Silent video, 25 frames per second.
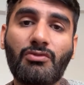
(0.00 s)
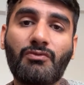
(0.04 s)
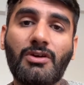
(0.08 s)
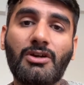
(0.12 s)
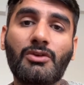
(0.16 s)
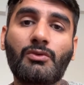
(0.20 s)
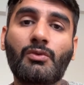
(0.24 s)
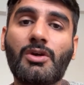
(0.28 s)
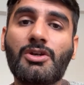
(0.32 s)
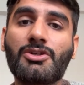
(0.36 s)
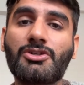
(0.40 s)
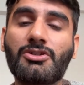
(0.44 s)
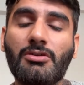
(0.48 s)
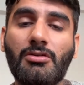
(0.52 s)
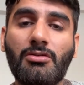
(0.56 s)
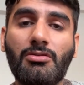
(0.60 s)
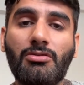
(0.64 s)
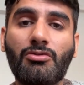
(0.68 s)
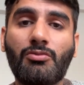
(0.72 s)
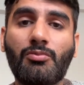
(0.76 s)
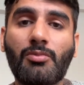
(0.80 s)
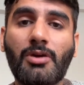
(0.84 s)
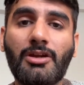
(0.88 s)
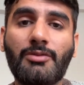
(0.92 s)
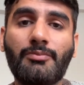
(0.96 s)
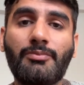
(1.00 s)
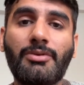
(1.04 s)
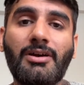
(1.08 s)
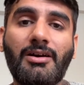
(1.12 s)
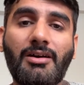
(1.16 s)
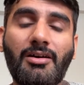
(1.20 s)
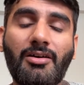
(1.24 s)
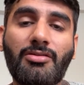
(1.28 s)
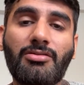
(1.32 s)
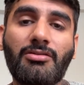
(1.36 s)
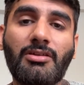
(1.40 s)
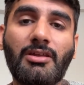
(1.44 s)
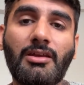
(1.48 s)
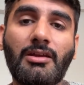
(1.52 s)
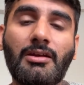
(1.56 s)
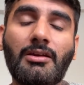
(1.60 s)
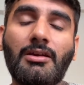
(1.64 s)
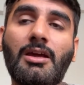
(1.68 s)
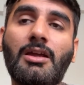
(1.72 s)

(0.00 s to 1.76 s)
what questions you might be asking.